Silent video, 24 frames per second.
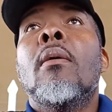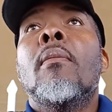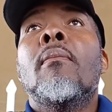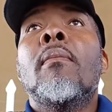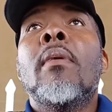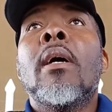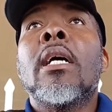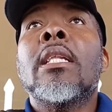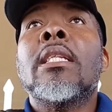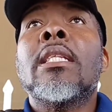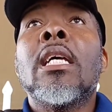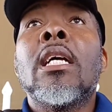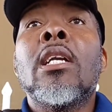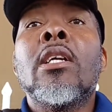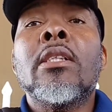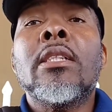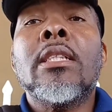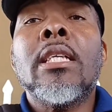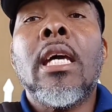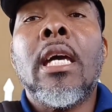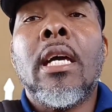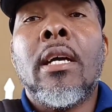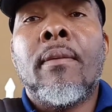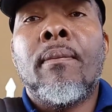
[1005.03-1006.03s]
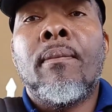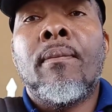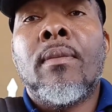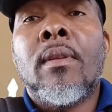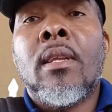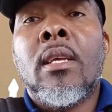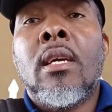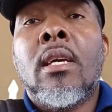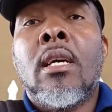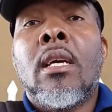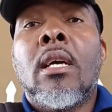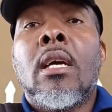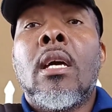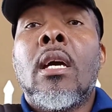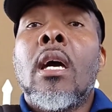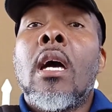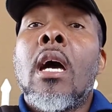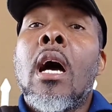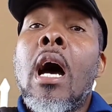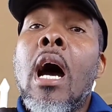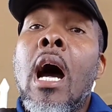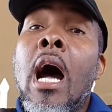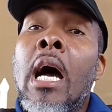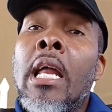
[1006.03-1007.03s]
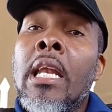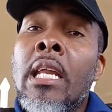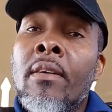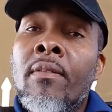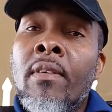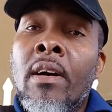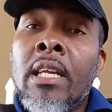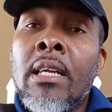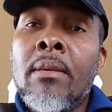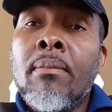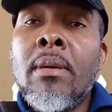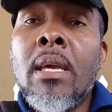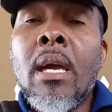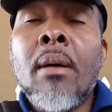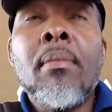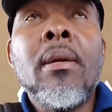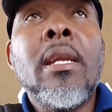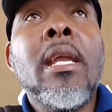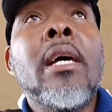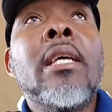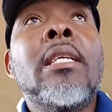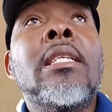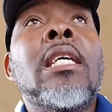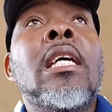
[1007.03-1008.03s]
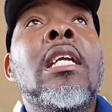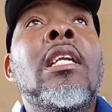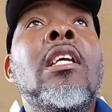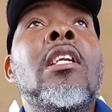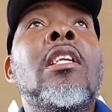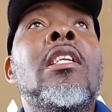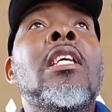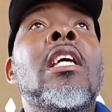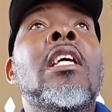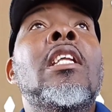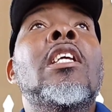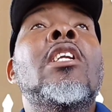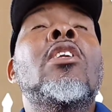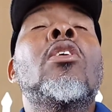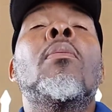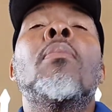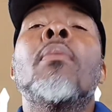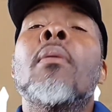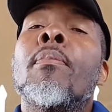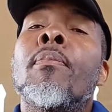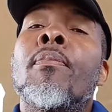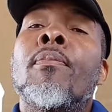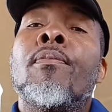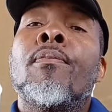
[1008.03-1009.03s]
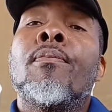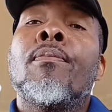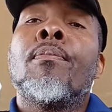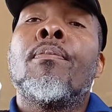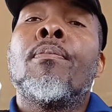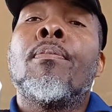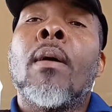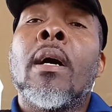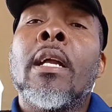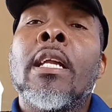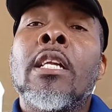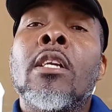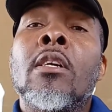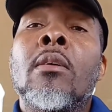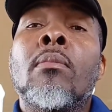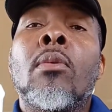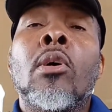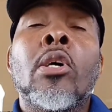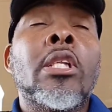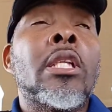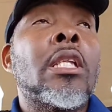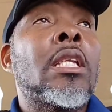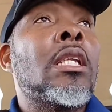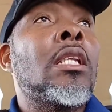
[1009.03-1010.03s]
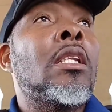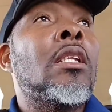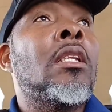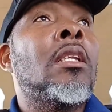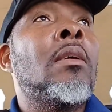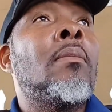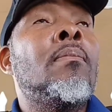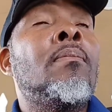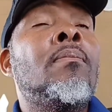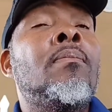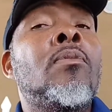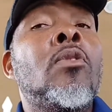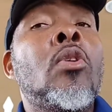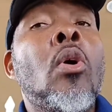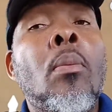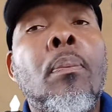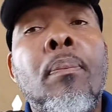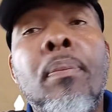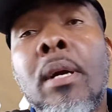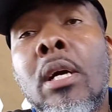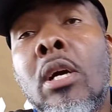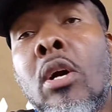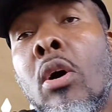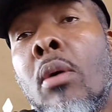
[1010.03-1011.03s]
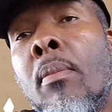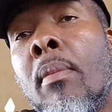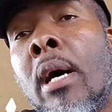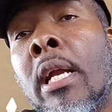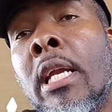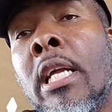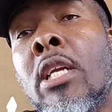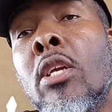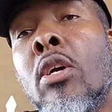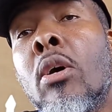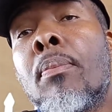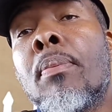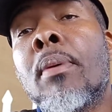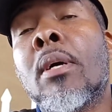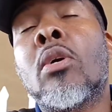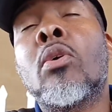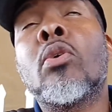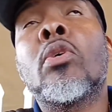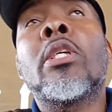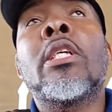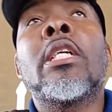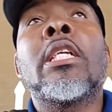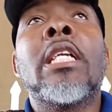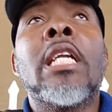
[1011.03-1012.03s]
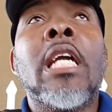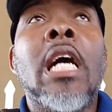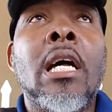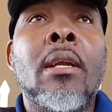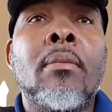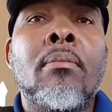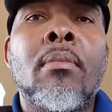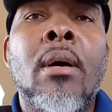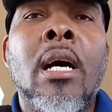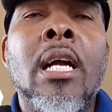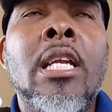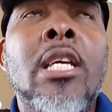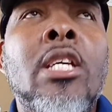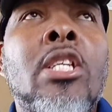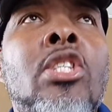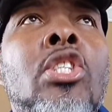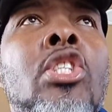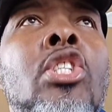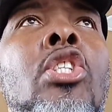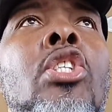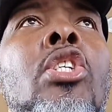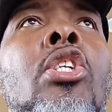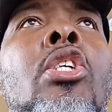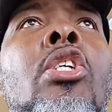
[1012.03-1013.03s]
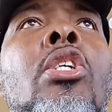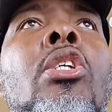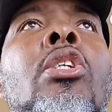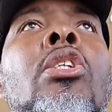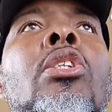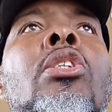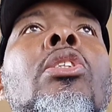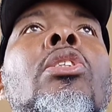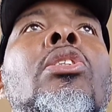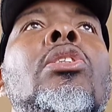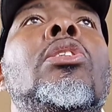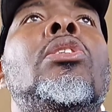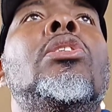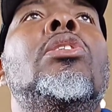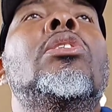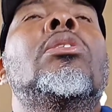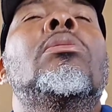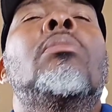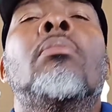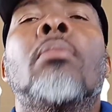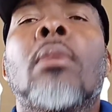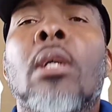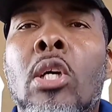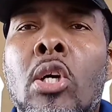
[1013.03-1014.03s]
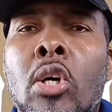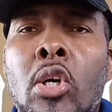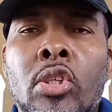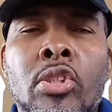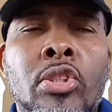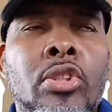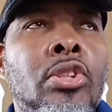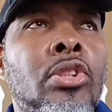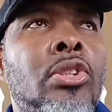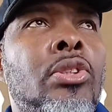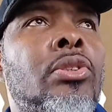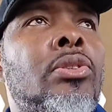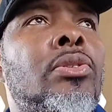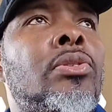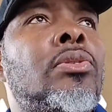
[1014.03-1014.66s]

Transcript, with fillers: May I tell you, say, I never the baby then said it, the duppy panning about the duppy come and the duppy could not manage my cousin.